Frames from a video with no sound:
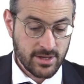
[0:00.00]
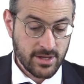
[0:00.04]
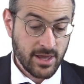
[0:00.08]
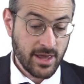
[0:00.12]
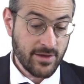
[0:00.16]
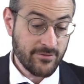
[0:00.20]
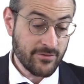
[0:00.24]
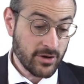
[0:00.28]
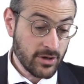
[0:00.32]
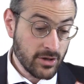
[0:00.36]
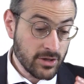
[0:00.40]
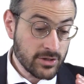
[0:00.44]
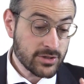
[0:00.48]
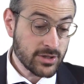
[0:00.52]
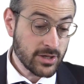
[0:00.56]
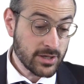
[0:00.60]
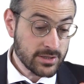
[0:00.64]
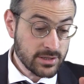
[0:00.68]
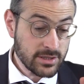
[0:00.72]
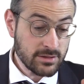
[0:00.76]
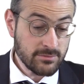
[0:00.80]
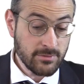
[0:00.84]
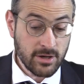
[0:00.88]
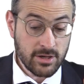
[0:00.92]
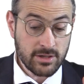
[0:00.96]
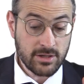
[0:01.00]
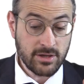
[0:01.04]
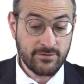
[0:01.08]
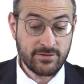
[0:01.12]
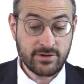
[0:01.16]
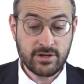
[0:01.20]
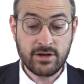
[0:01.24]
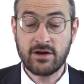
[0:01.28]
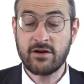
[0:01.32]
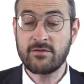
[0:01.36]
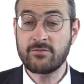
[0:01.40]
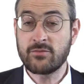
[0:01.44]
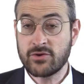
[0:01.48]
And what do
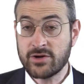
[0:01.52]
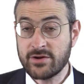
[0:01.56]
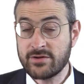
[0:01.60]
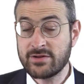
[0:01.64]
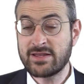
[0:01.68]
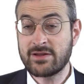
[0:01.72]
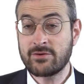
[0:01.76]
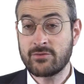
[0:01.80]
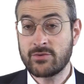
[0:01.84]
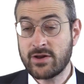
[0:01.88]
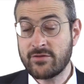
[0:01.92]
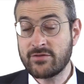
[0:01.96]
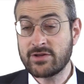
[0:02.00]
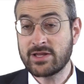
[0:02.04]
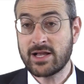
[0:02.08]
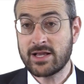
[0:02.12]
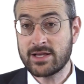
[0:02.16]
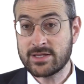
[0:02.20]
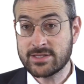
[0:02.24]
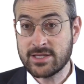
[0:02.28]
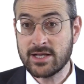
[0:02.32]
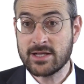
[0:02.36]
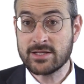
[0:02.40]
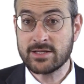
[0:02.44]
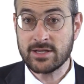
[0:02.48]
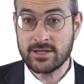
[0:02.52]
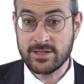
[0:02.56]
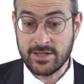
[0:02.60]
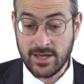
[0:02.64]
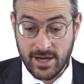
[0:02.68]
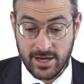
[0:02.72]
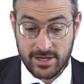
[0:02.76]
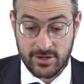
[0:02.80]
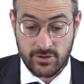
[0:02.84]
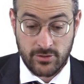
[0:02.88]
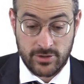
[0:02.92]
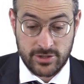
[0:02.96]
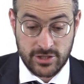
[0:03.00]
you mean? I'll sell to an
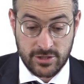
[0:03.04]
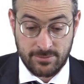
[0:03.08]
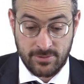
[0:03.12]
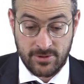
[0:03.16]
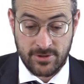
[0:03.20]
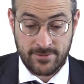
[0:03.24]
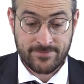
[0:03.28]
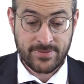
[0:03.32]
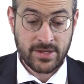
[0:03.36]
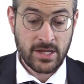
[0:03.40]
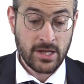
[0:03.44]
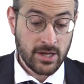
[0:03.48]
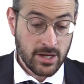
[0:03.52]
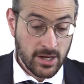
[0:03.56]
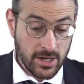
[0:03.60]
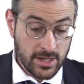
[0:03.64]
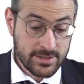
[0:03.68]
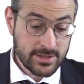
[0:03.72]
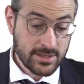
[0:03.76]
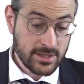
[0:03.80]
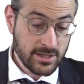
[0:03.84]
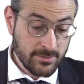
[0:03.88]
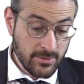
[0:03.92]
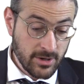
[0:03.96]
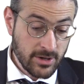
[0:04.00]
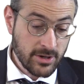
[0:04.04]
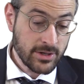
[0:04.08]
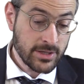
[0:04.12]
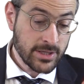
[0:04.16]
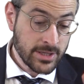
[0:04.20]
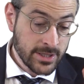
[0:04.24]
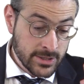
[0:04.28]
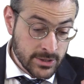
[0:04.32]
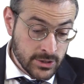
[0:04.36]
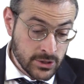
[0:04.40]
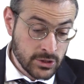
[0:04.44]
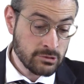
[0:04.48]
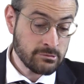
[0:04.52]
idol worshiper, you're not
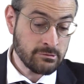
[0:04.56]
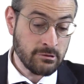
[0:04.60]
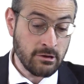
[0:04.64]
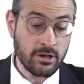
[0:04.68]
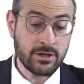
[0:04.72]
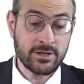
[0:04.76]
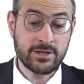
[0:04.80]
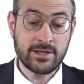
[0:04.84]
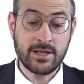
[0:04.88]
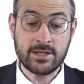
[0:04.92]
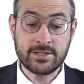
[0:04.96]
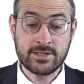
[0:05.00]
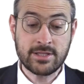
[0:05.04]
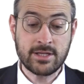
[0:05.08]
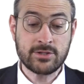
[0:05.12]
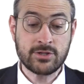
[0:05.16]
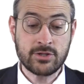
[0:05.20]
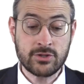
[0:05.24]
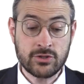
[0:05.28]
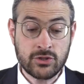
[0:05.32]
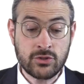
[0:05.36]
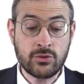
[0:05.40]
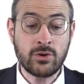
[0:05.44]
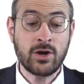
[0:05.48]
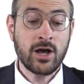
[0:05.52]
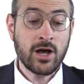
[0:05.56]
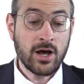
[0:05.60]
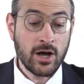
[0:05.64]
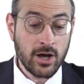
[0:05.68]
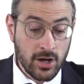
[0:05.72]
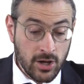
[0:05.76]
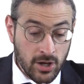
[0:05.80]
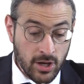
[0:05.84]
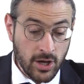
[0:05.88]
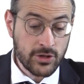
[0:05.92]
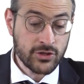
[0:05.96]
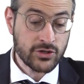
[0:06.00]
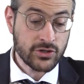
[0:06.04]
allowed to a Jew
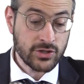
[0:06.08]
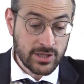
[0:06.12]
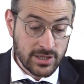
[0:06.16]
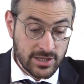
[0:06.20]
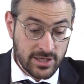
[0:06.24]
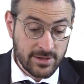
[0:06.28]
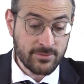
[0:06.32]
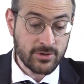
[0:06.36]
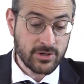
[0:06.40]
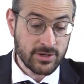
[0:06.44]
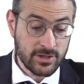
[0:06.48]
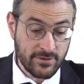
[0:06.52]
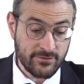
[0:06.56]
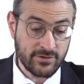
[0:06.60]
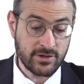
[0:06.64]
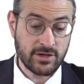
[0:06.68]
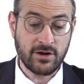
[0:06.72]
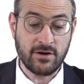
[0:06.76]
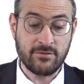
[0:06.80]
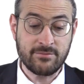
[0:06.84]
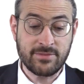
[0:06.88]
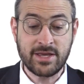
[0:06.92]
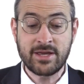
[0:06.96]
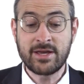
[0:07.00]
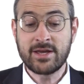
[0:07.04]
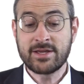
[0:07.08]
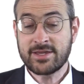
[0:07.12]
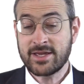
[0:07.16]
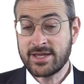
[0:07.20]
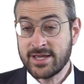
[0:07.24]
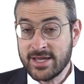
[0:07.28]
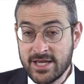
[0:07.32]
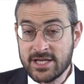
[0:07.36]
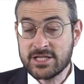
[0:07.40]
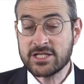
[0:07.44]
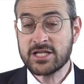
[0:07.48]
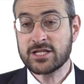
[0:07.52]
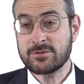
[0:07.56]
that
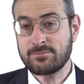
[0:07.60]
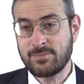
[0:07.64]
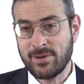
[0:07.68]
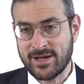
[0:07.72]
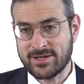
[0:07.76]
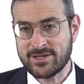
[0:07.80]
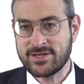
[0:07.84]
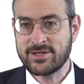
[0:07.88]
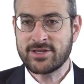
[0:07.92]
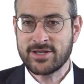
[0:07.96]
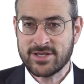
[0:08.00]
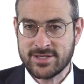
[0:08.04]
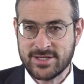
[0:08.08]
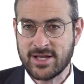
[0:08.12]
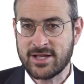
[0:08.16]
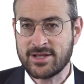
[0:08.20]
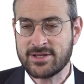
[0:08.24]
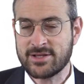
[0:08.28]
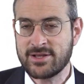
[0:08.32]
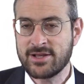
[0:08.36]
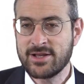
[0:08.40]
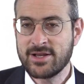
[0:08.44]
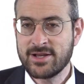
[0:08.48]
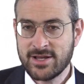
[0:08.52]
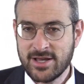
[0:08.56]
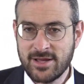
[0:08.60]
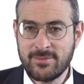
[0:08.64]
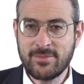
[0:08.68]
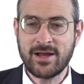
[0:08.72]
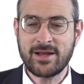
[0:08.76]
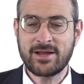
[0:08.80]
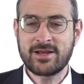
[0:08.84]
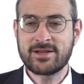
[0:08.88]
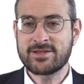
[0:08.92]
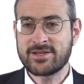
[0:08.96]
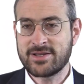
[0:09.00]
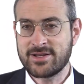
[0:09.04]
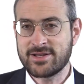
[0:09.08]
he suspected to sell, he
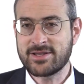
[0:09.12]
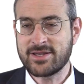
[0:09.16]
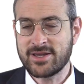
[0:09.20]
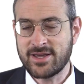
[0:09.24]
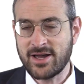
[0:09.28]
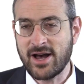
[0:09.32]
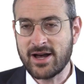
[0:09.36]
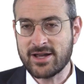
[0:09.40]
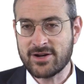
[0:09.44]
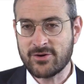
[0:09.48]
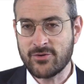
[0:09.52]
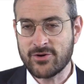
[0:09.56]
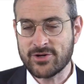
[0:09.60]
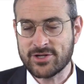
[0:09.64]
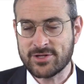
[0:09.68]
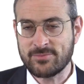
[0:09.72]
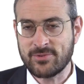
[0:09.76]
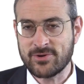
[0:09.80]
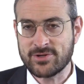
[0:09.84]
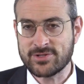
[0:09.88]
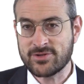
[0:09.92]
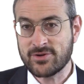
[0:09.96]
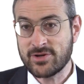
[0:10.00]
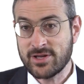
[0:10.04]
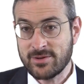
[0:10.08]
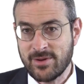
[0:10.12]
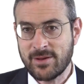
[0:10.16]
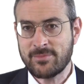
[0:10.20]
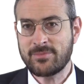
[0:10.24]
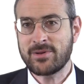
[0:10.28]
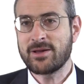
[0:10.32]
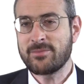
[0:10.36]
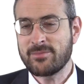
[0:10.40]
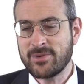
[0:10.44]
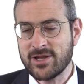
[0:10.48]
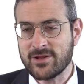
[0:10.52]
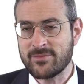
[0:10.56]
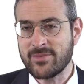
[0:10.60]
might to, to idol worshiper, so he might be
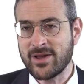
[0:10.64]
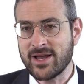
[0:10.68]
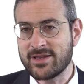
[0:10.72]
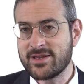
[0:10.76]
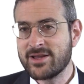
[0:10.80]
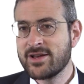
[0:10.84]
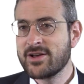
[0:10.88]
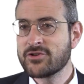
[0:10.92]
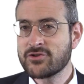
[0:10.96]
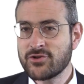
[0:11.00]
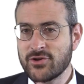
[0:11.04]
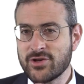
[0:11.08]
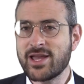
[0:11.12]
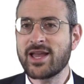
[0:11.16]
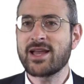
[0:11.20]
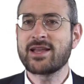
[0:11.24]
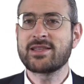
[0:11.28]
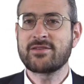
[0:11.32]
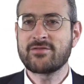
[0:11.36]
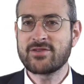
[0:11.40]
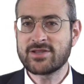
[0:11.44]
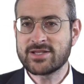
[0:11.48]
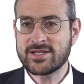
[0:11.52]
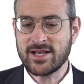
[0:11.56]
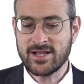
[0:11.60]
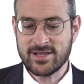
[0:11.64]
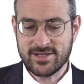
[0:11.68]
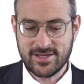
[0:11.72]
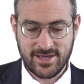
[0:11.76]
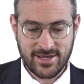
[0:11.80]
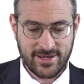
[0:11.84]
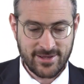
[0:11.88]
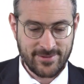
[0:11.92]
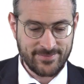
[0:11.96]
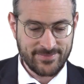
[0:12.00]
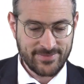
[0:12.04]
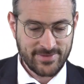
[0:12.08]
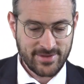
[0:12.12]
a middleman, so you can't even sell to
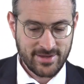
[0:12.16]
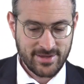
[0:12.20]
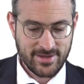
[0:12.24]
him.